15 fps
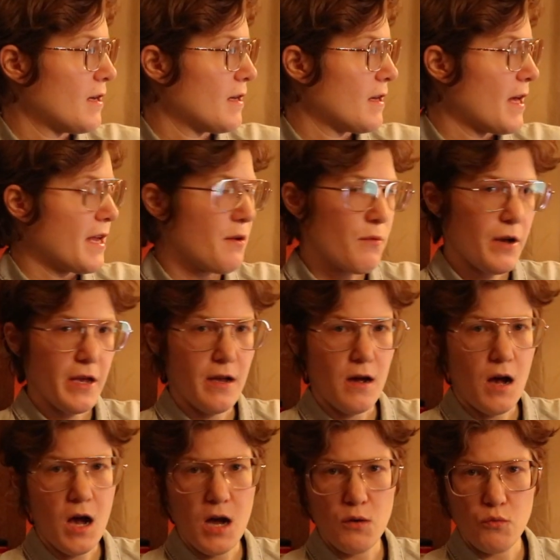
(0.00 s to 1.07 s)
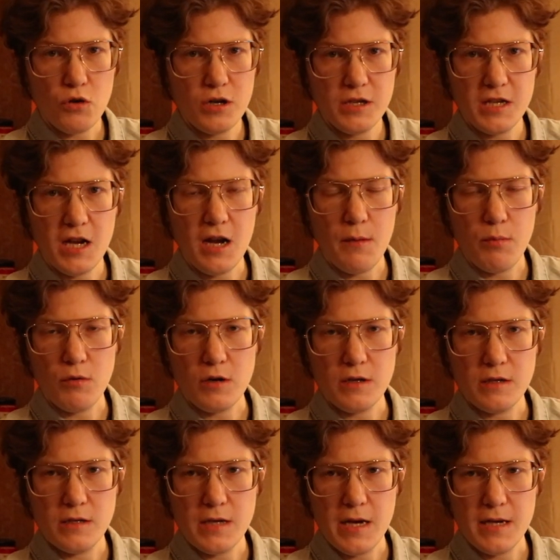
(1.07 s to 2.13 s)
Anyway, onwards and
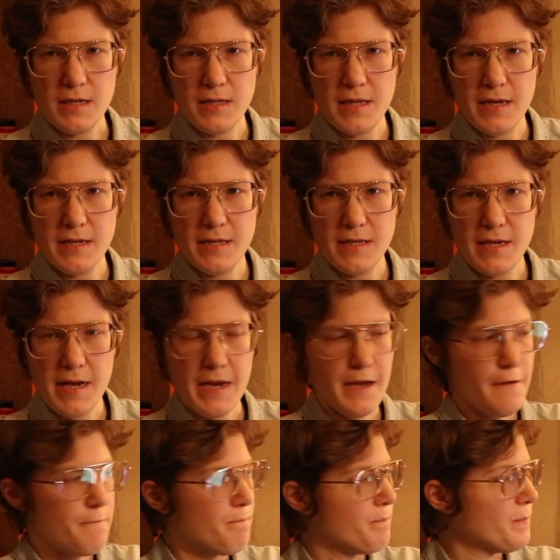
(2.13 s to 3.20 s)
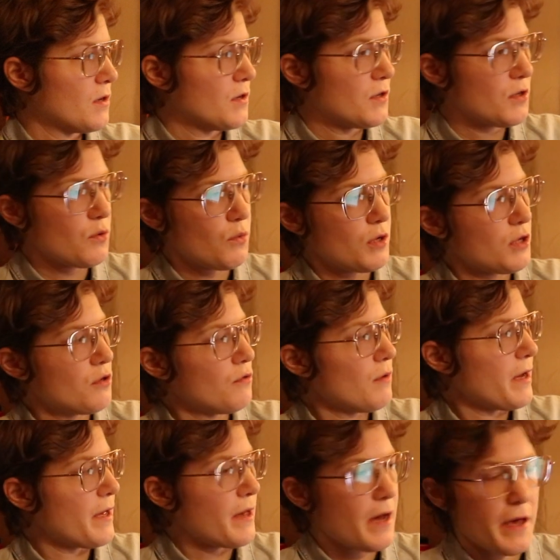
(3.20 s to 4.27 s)
upwards, as they say. So what do
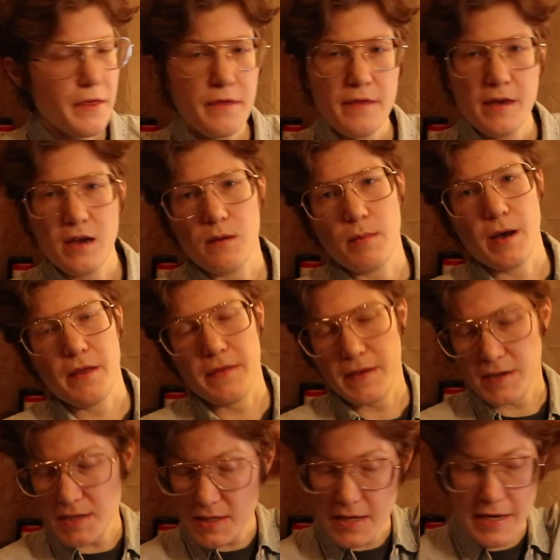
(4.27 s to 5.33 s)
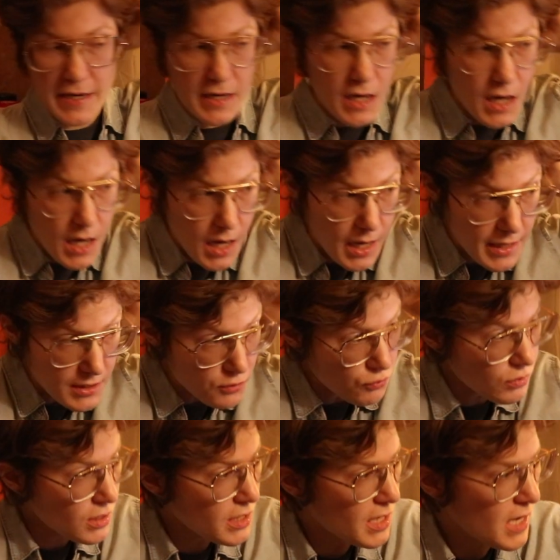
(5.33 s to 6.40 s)
I think about this ink? It's
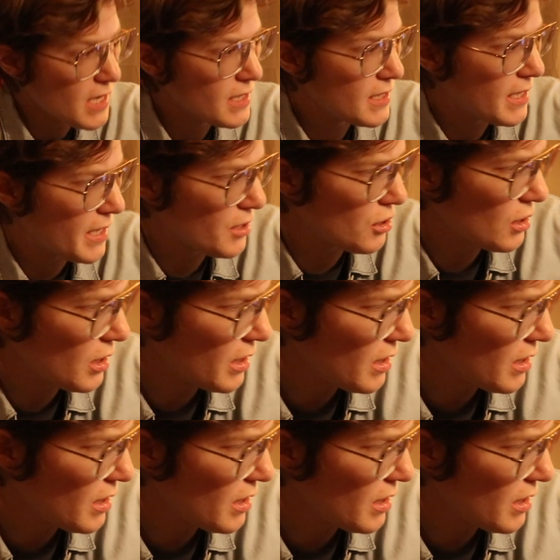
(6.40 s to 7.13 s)
really nice, actually.